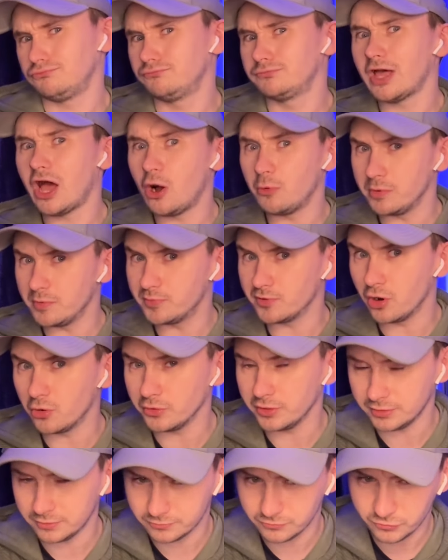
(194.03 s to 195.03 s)
That'll be
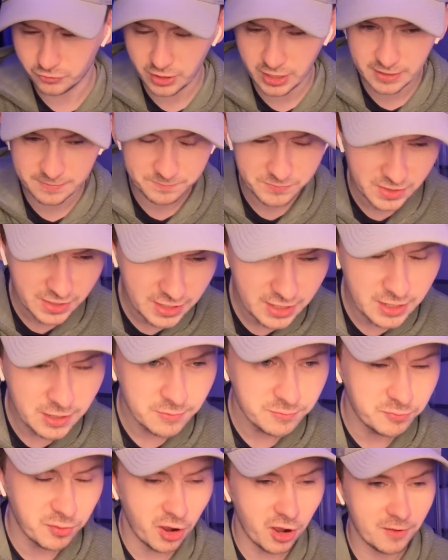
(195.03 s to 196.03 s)
brilliant, right?
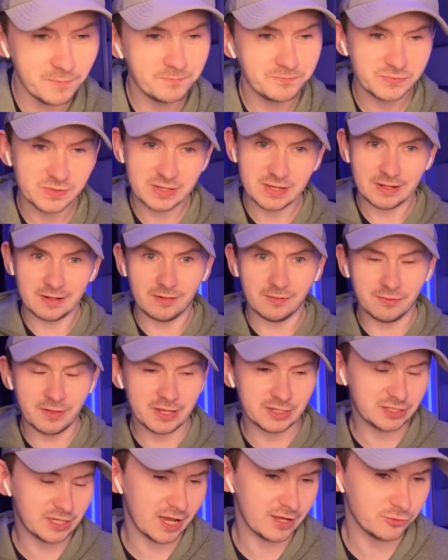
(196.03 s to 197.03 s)
But
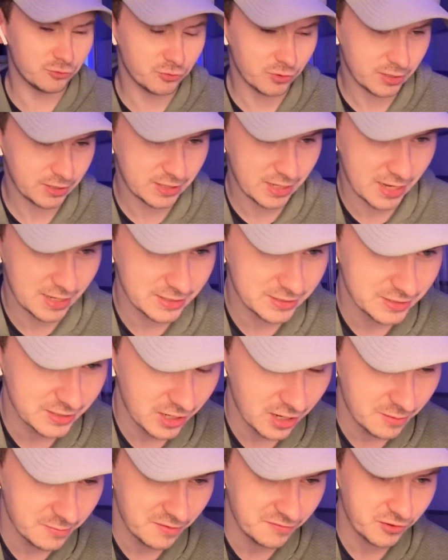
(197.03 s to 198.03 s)
let's get into it, guys.
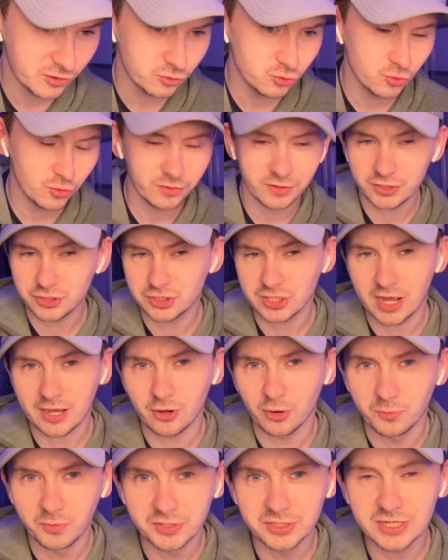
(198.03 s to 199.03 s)
If you're new to the
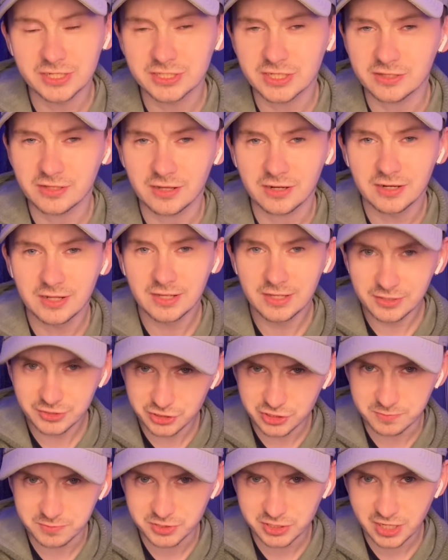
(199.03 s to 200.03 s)
channel, please consider
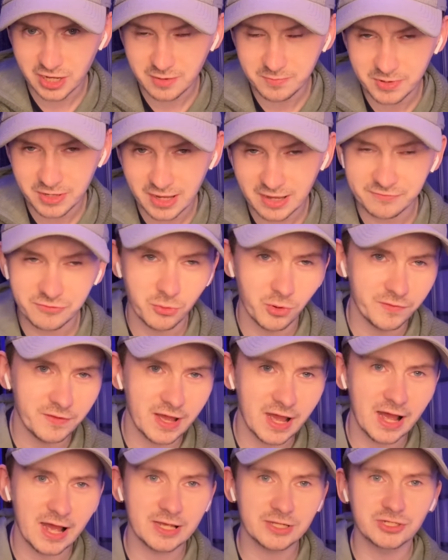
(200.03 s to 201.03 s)
subscribing. Everyone that
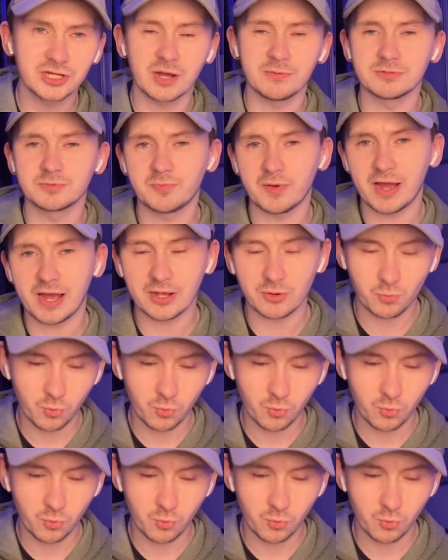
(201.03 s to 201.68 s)
has comes back,